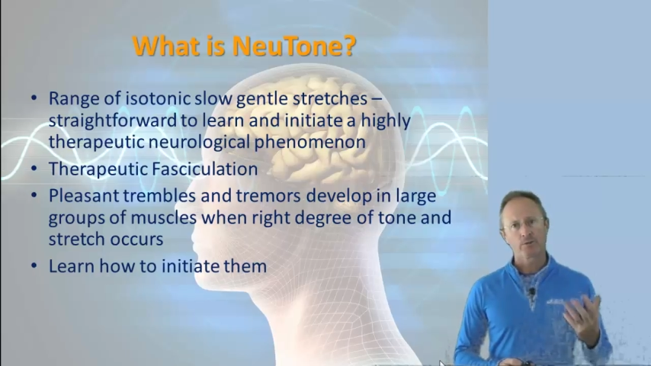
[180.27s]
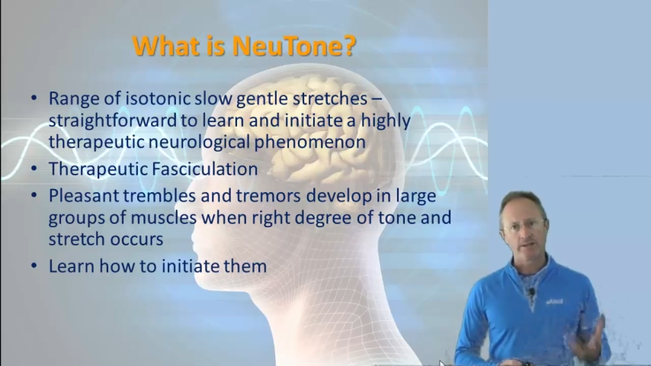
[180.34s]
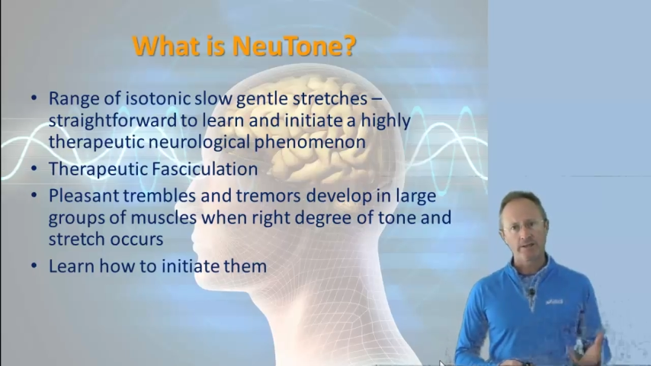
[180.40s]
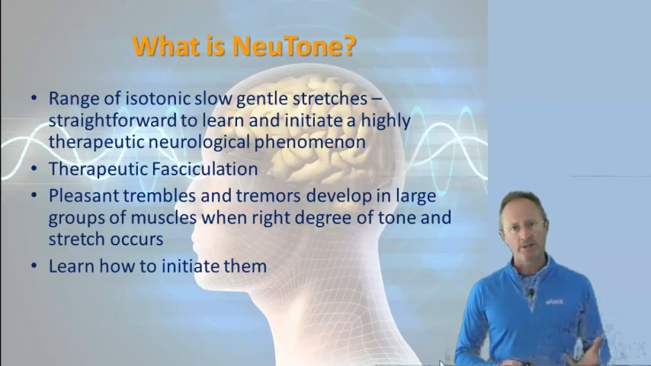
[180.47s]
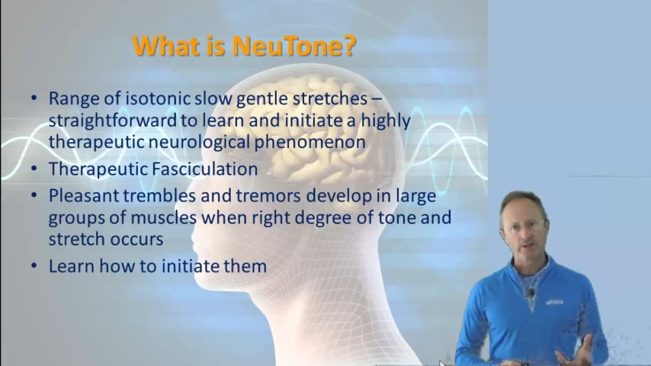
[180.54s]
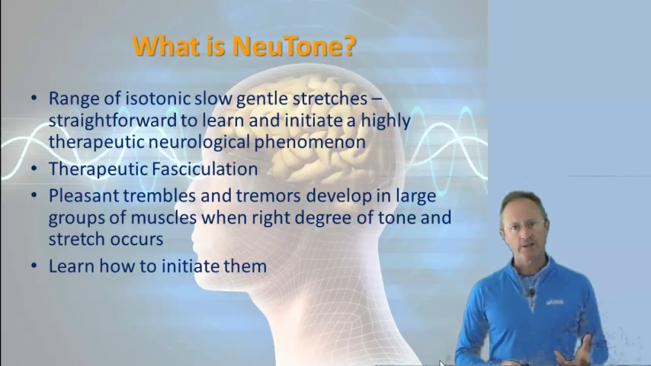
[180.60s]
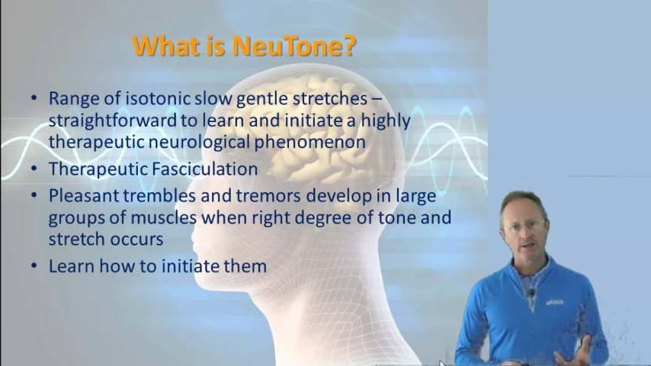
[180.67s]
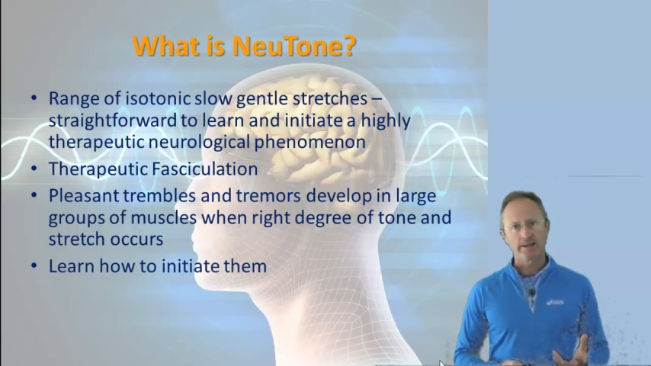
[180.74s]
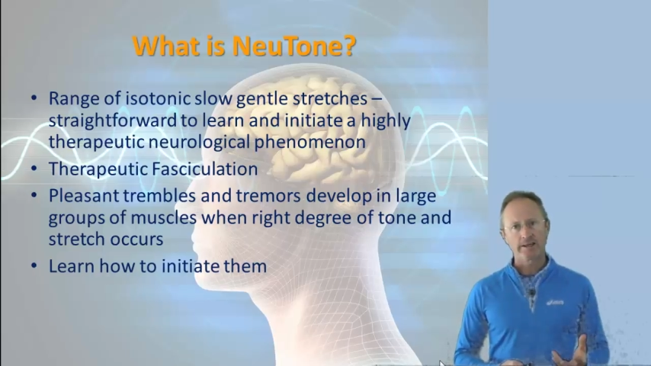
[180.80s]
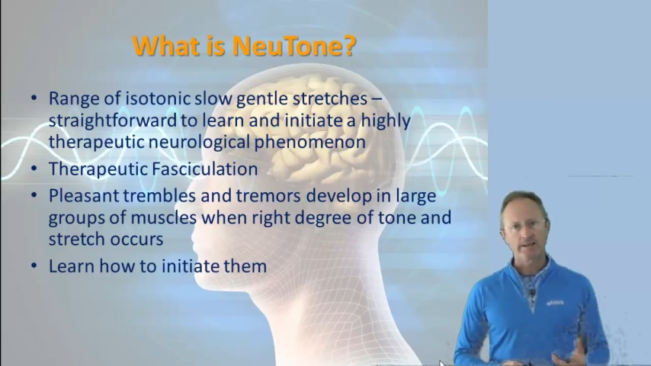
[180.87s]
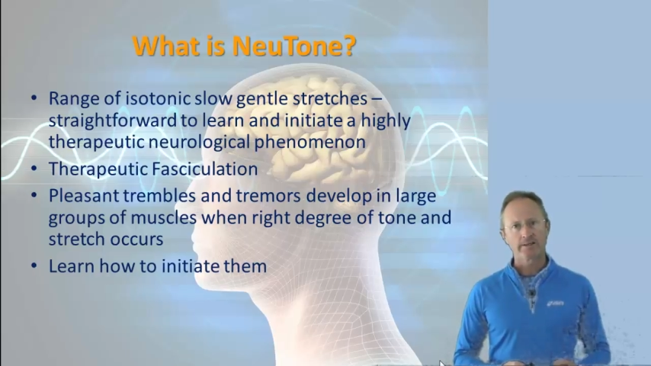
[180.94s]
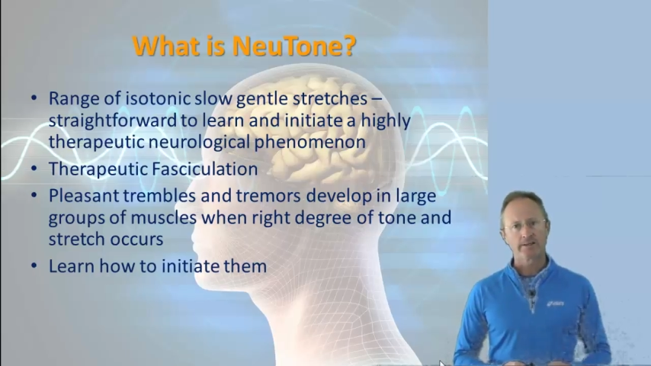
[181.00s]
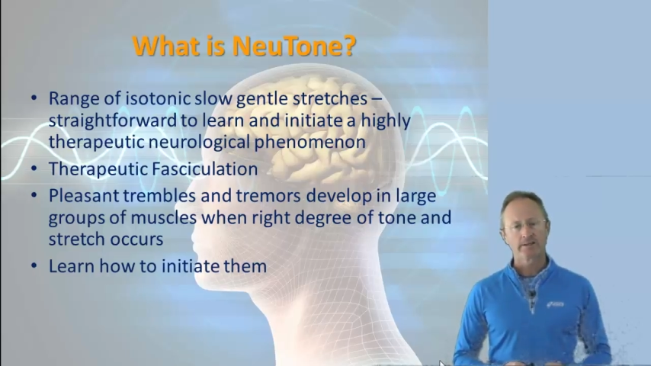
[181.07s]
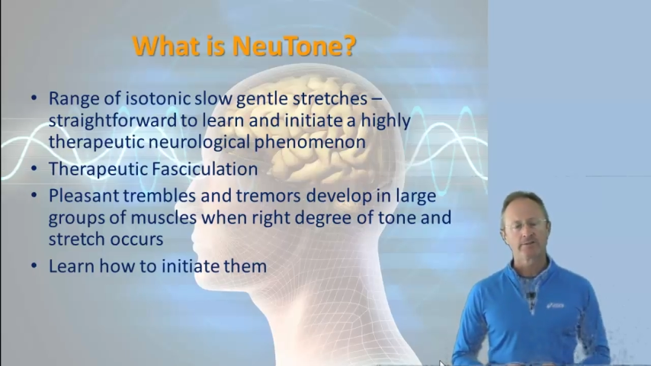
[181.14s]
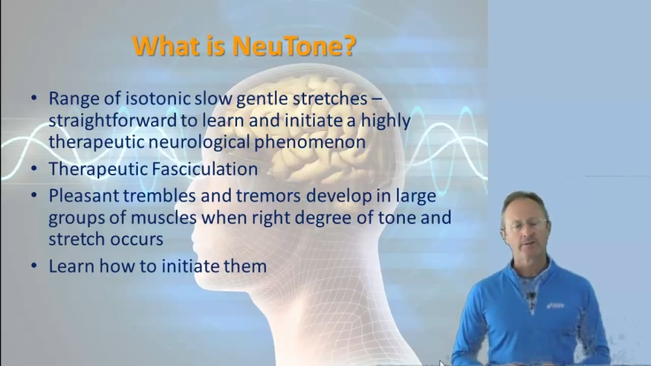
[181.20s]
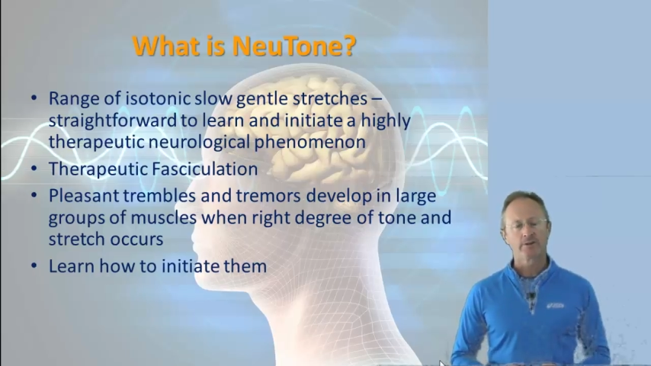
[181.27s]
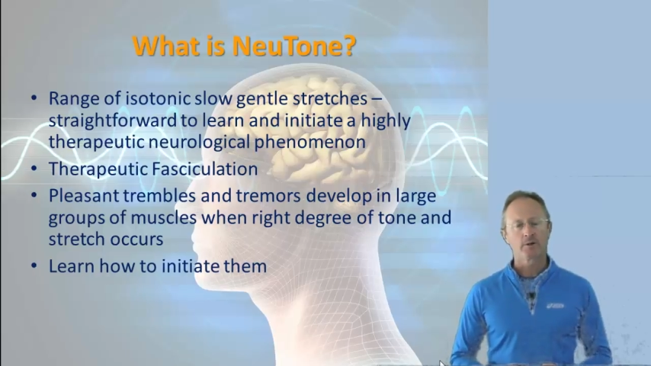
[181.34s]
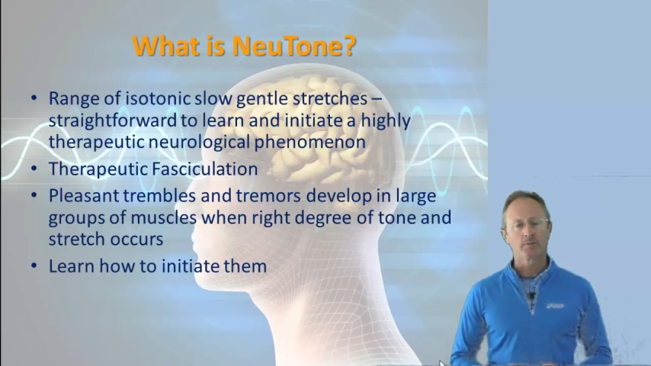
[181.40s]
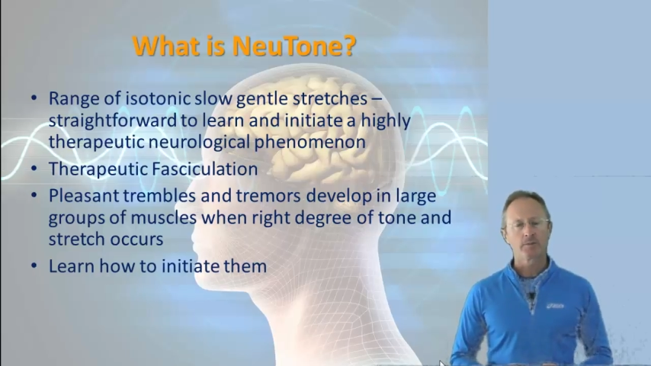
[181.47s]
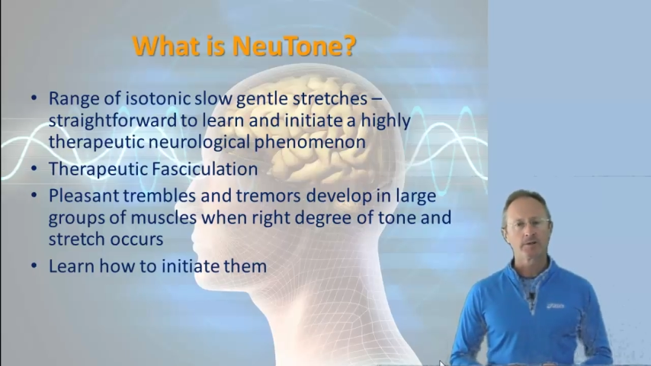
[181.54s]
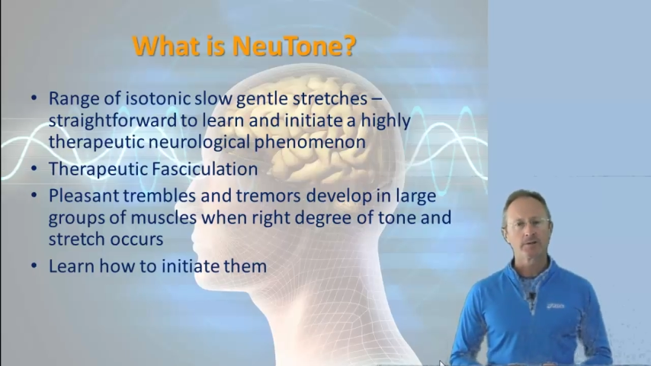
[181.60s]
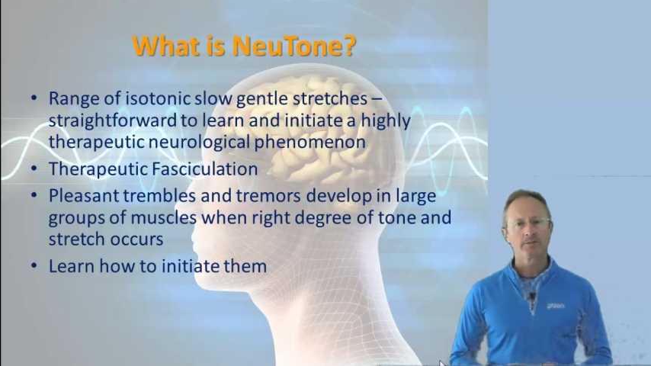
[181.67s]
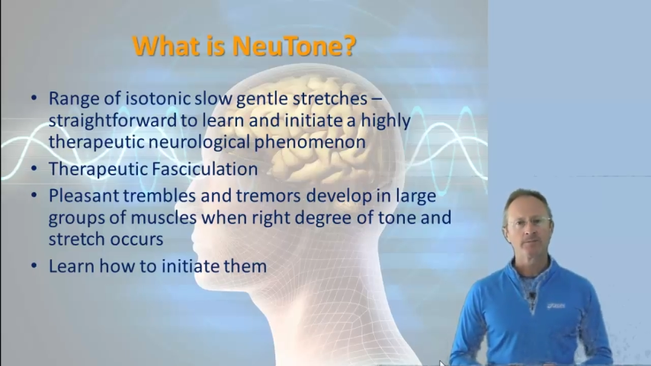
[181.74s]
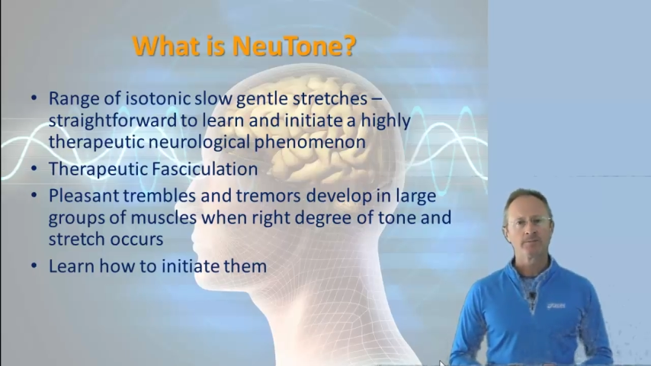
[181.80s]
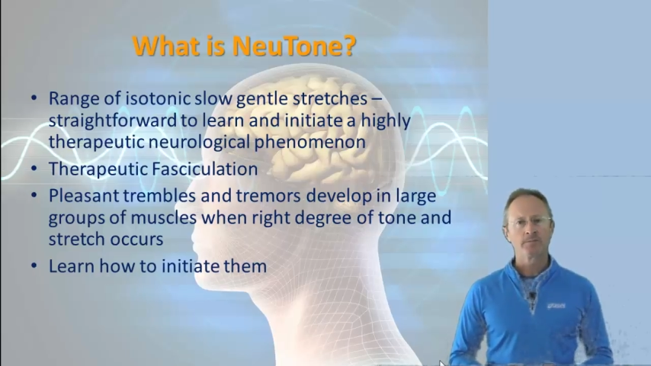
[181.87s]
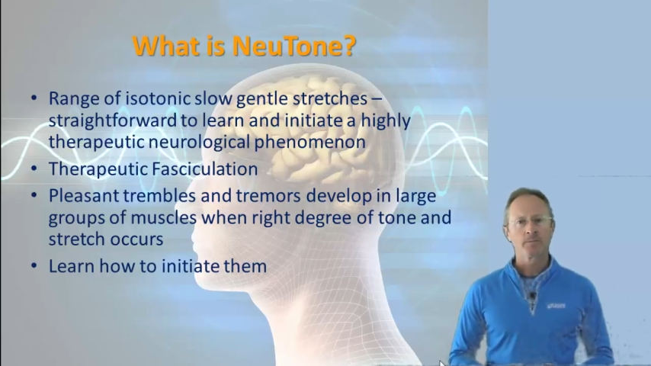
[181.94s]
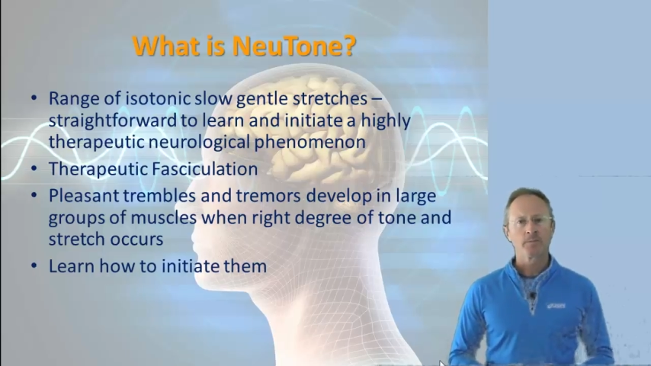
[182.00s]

initiate this phenomenon,